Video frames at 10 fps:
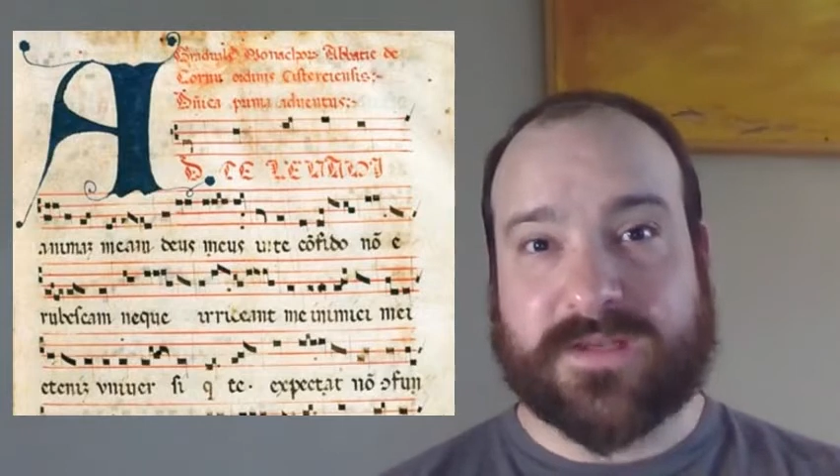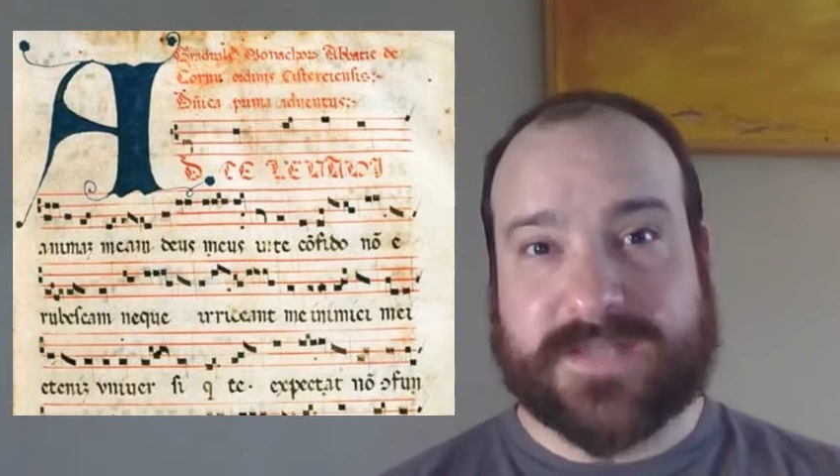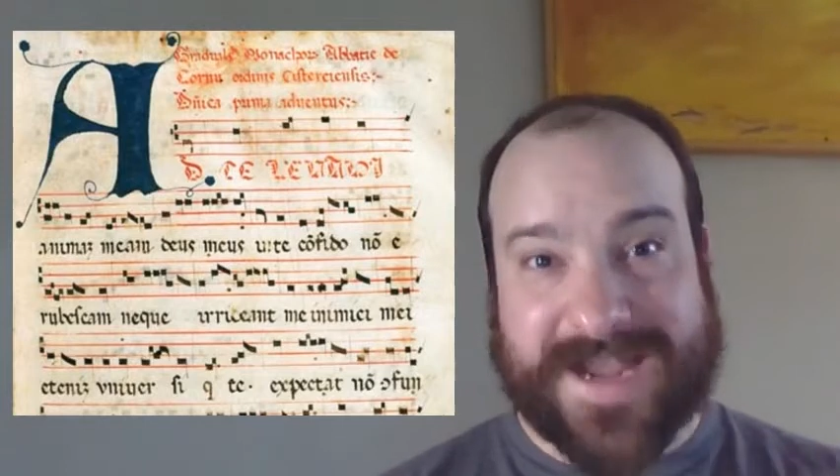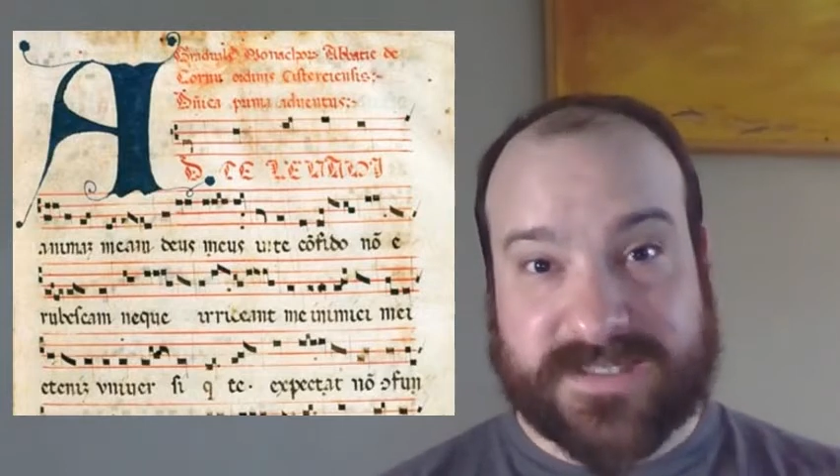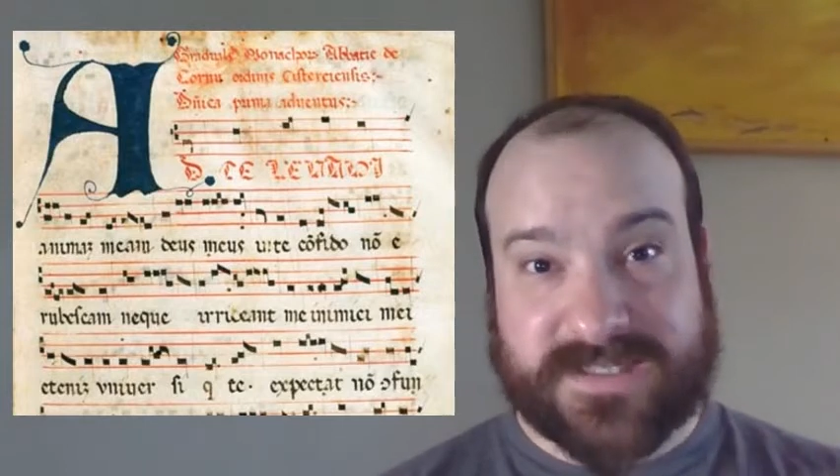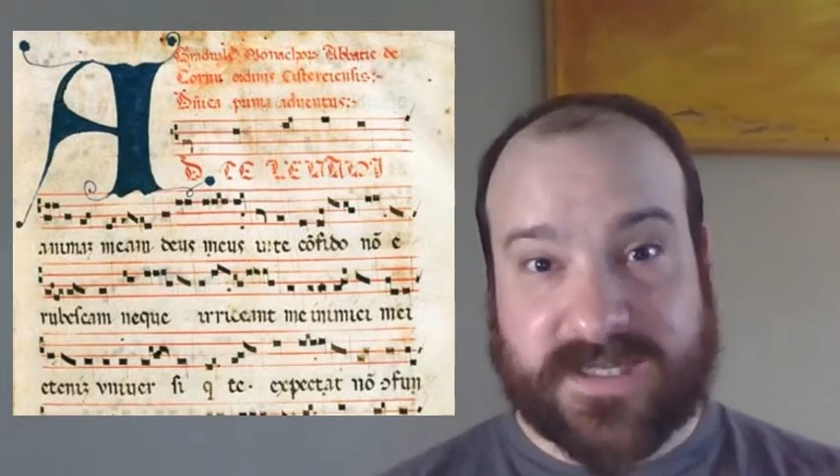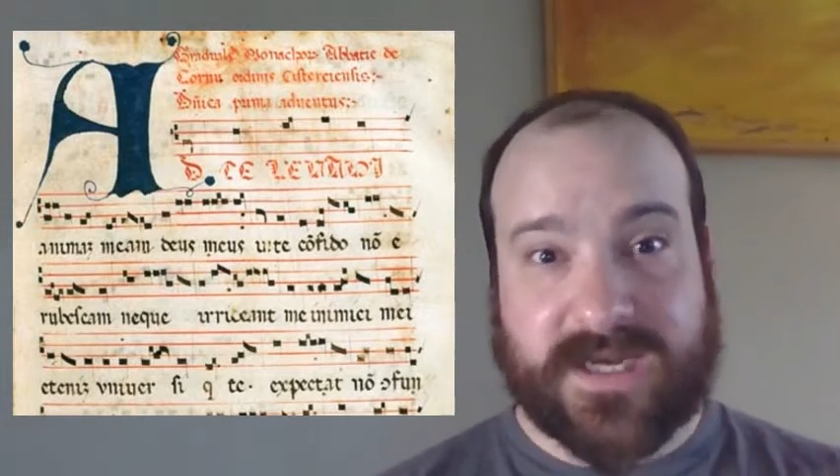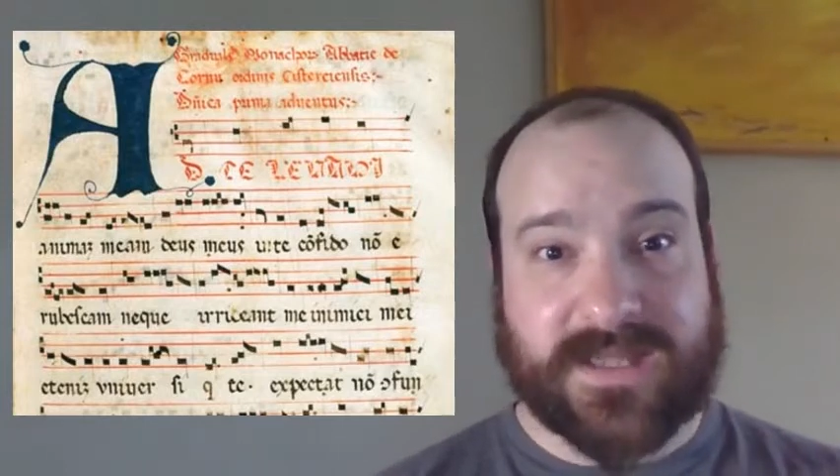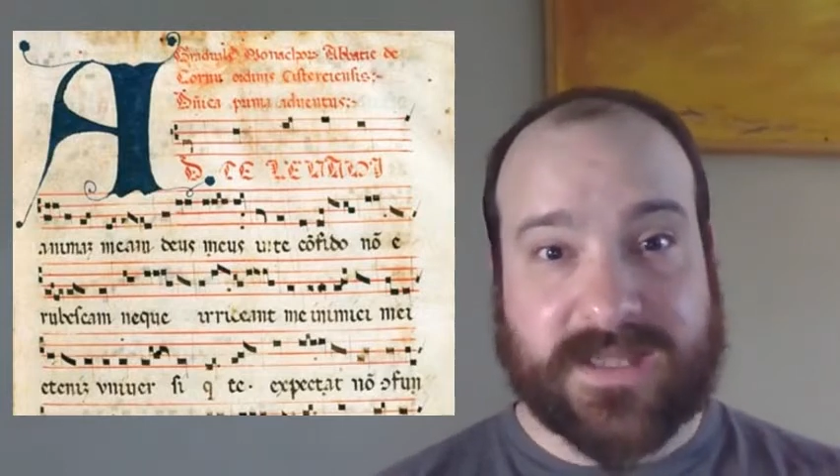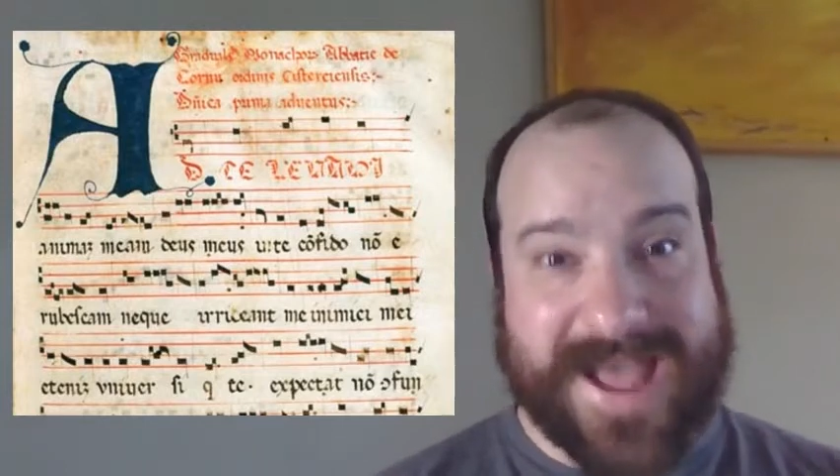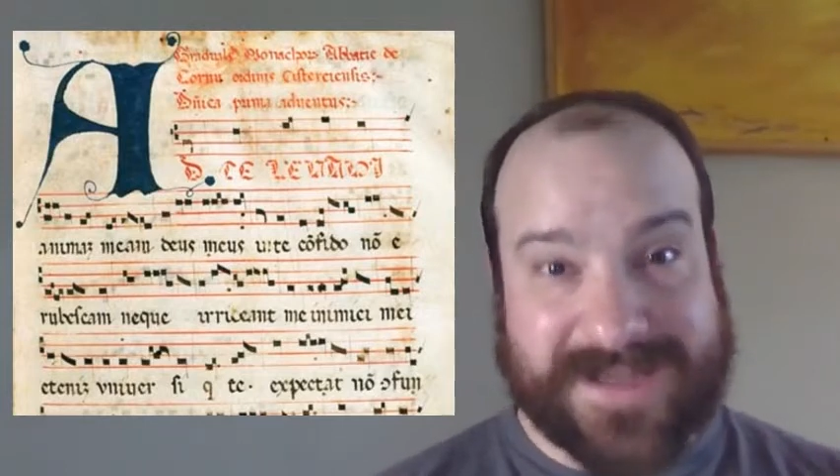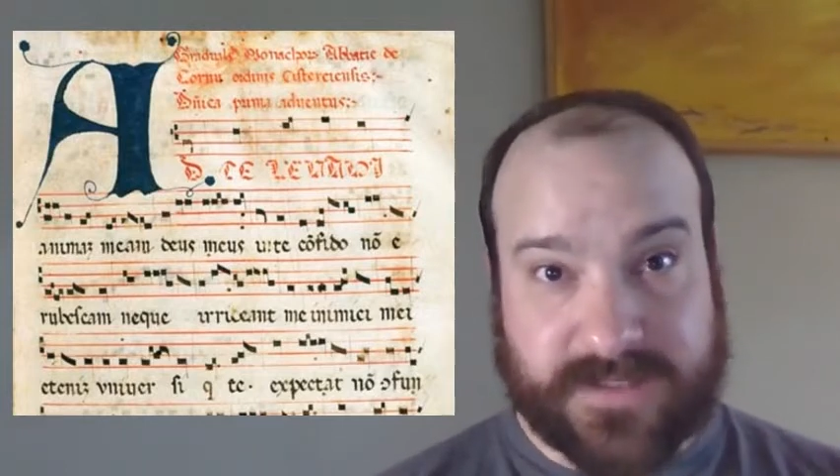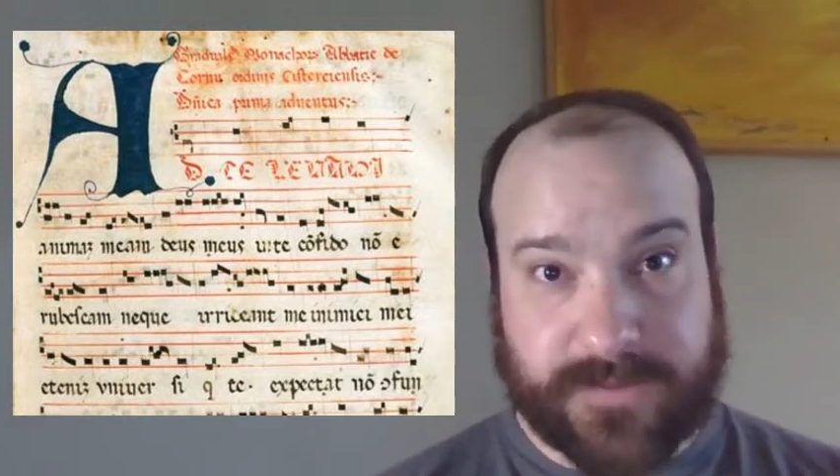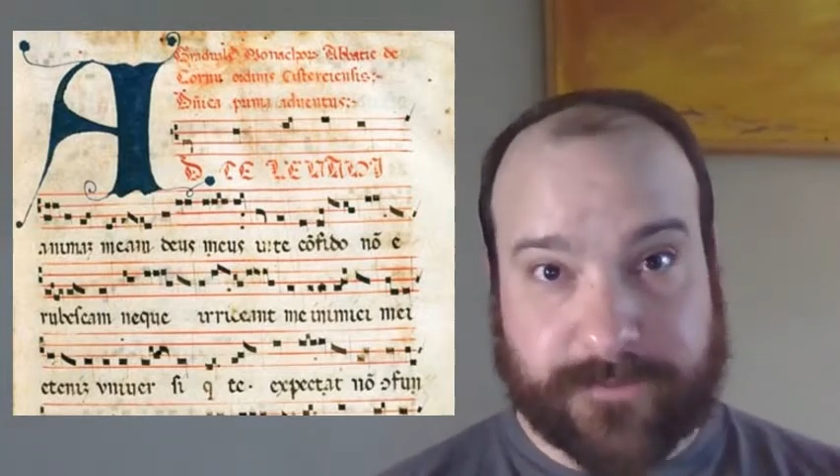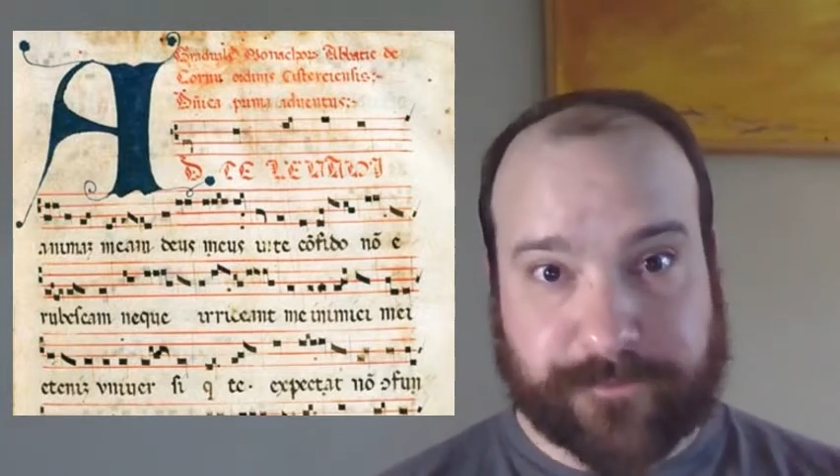text in
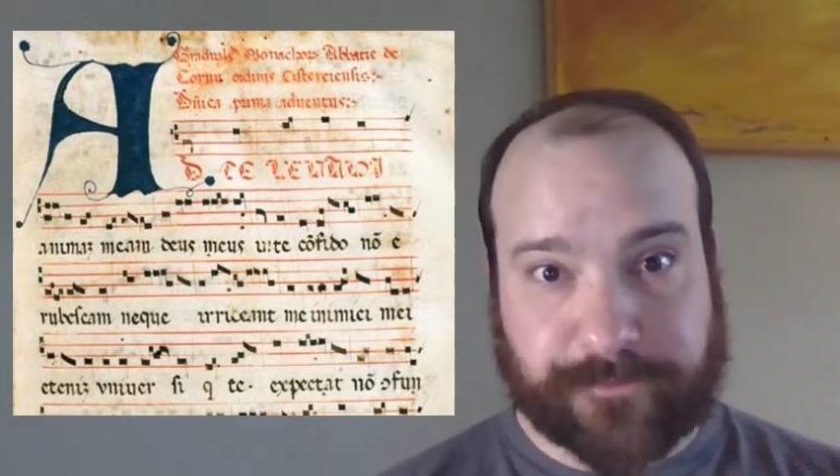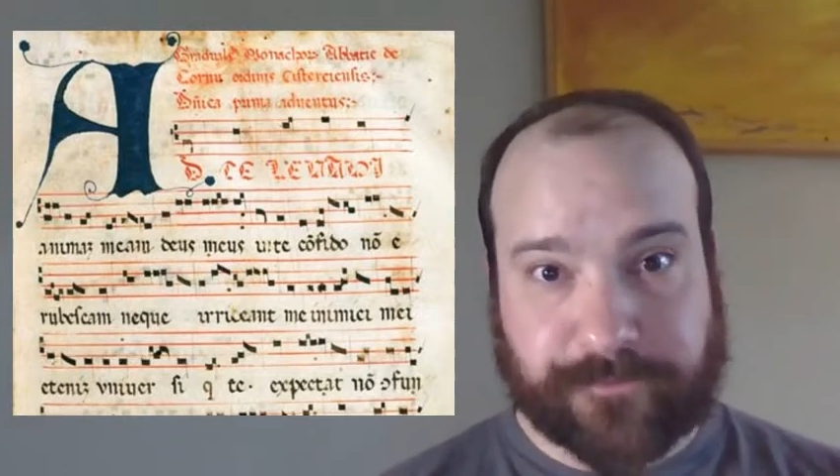Latin.